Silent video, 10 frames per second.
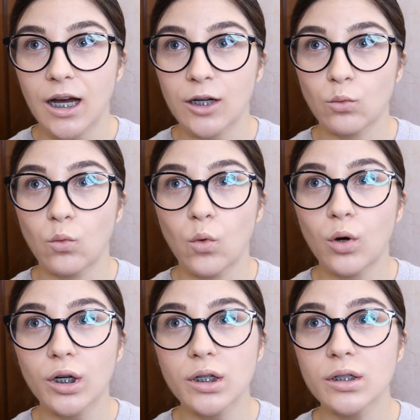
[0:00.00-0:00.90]
are
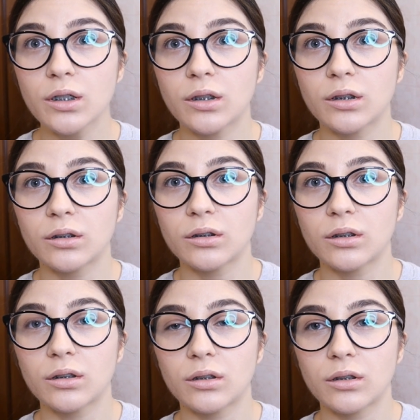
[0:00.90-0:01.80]
worn,
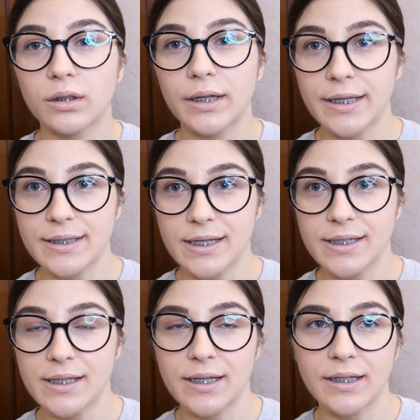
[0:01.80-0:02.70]
as I
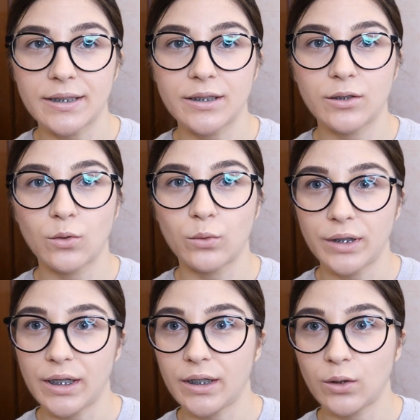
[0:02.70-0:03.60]
said, all
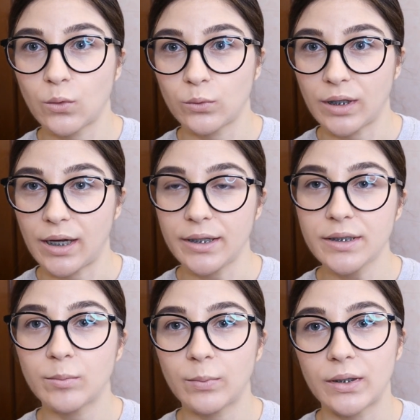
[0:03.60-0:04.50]
day, all night,
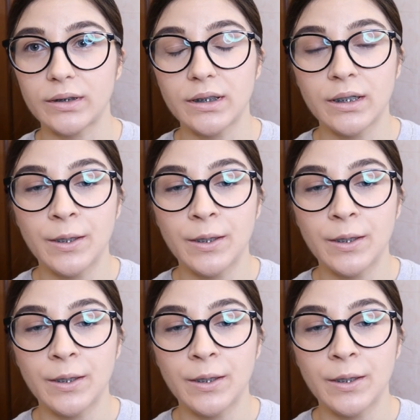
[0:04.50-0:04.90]
but